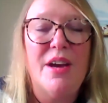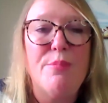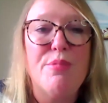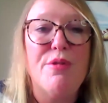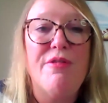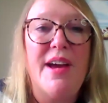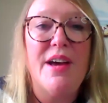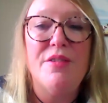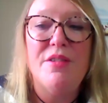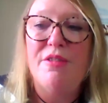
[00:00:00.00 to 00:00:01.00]
a
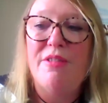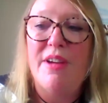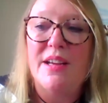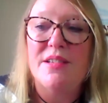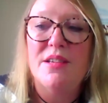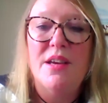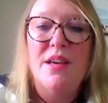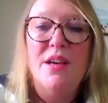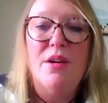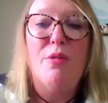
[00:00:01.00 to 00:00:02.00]
profound effect
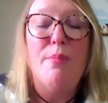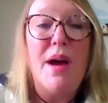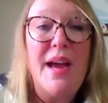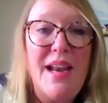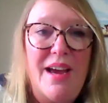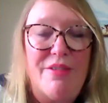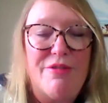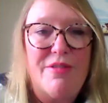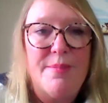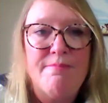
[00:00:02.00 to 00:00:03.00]
on my life.